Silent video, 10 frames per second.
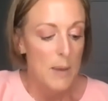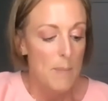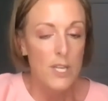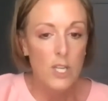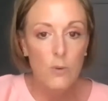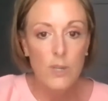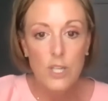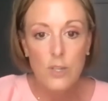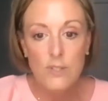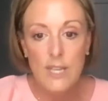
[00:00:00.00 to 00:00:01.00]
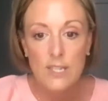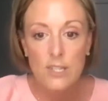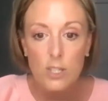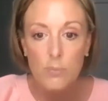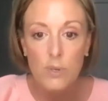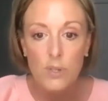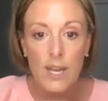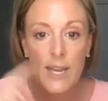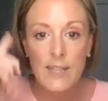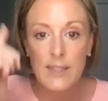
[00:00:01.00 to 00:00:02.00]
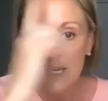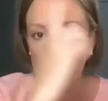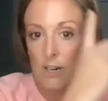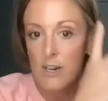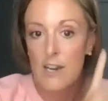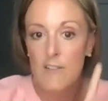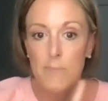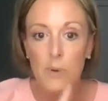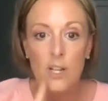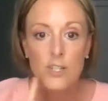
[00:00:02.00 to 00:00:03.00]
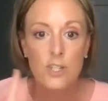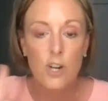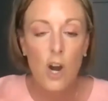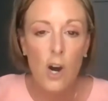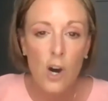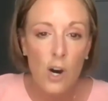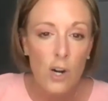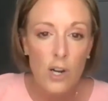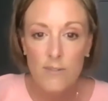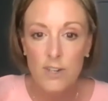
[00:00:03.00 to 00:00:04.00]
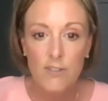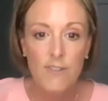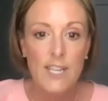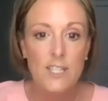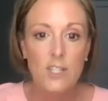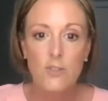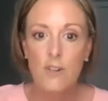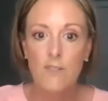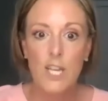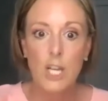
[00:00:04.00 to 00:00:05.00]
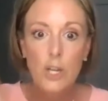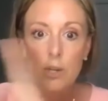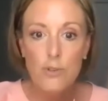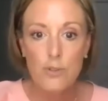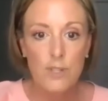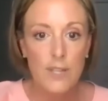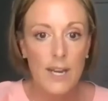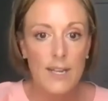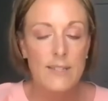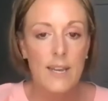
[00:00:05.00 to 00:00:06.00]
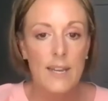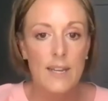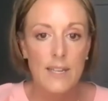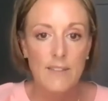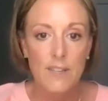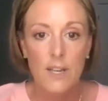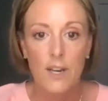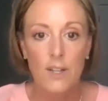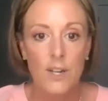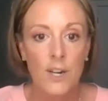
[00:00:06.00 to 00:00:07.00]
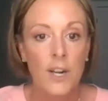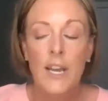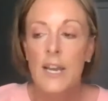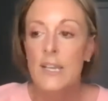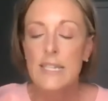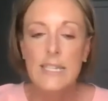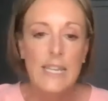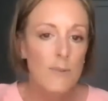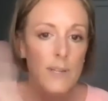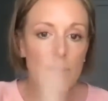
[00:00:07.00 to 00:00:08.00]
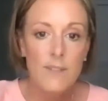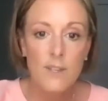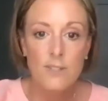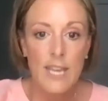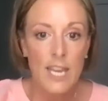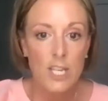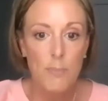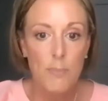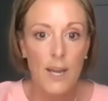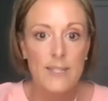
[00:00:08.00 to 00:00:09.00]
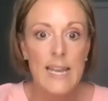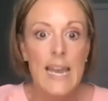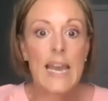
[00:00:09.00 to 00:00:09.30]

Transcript: But you would use a super light layer of bronzer all over your face to sort of like neutralize that uneven color, to get rid of those age spots.